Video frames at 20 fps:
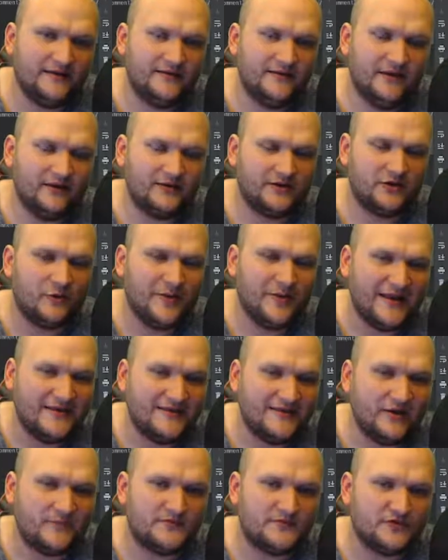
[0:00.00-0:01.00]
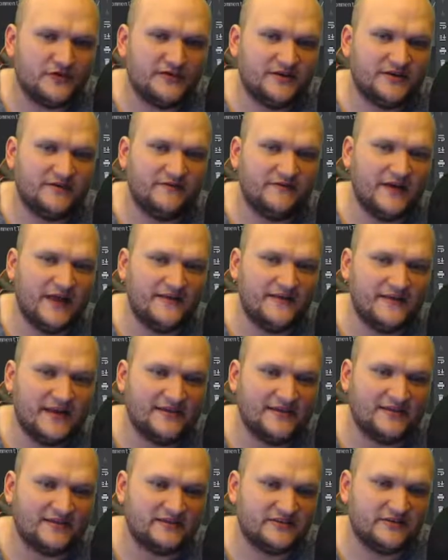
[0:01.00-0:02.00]
a comment absurd event, and
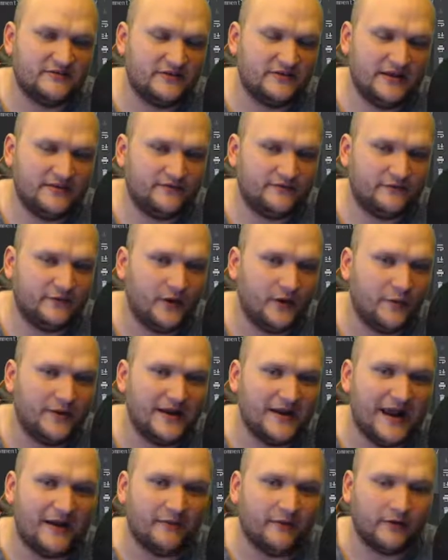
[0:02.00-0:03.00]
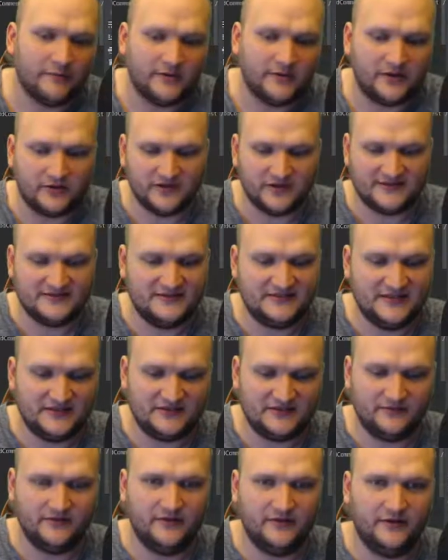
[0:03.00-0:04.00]
doesn't it throw an error, because this
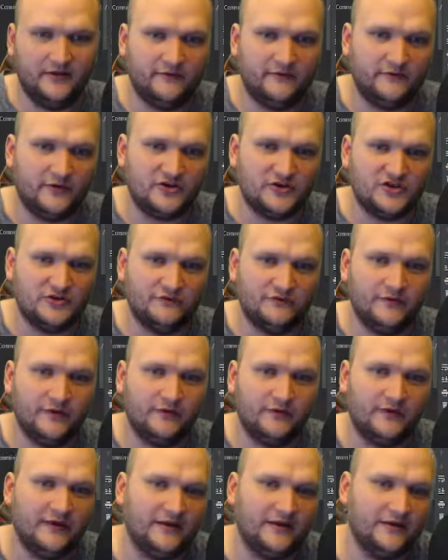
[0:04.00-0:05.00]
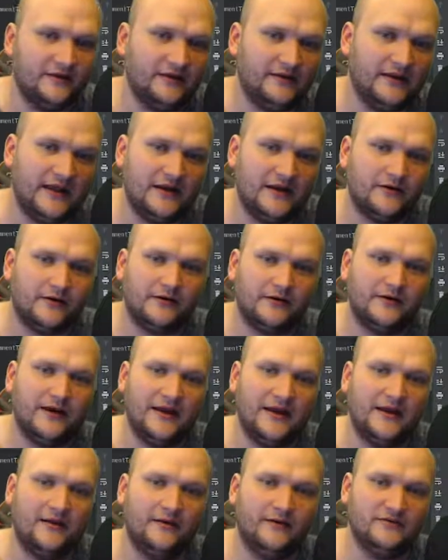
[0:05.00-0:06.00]
function will later
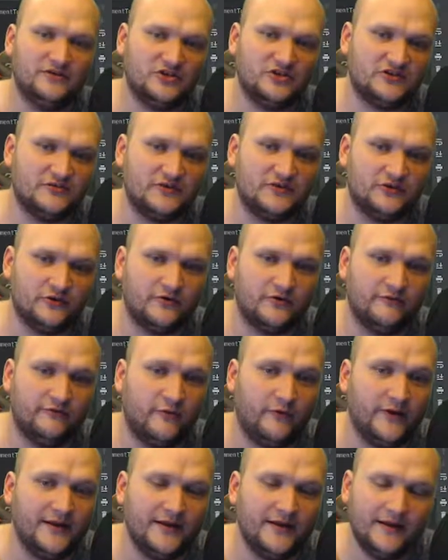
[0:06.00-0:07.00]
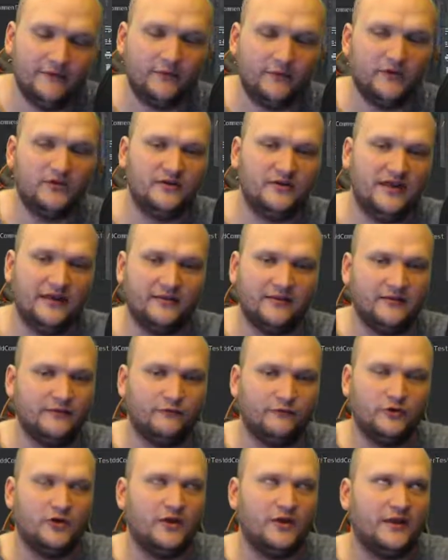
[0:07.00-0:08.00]
just return a void. It will
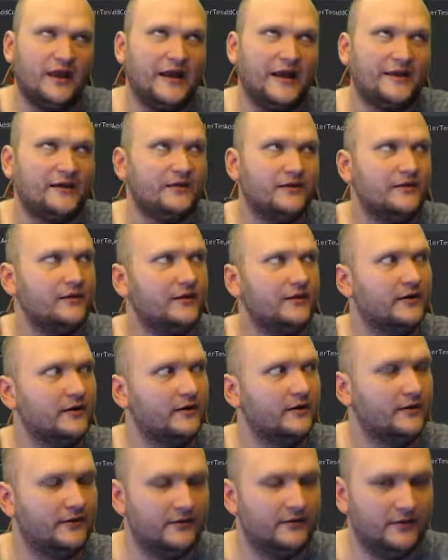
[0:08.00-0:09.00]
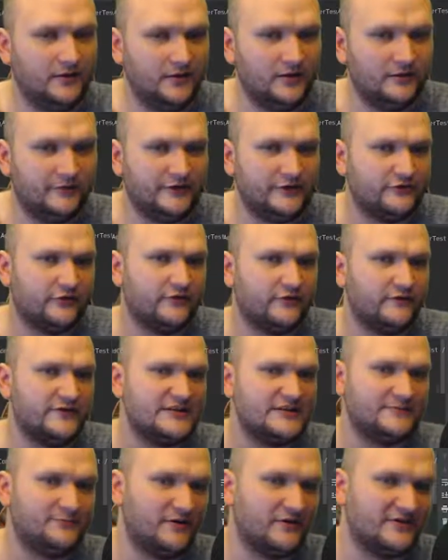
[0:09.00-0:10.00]
not like return a
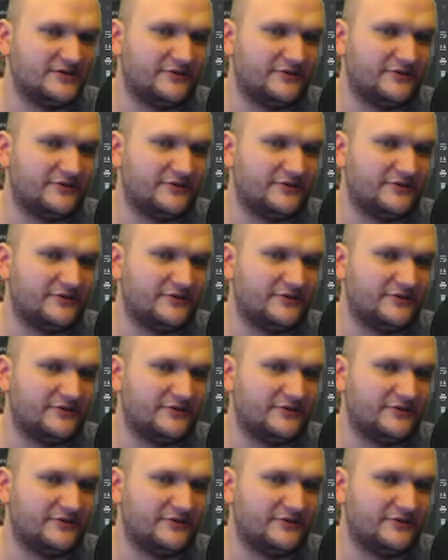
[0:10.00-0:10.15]
response or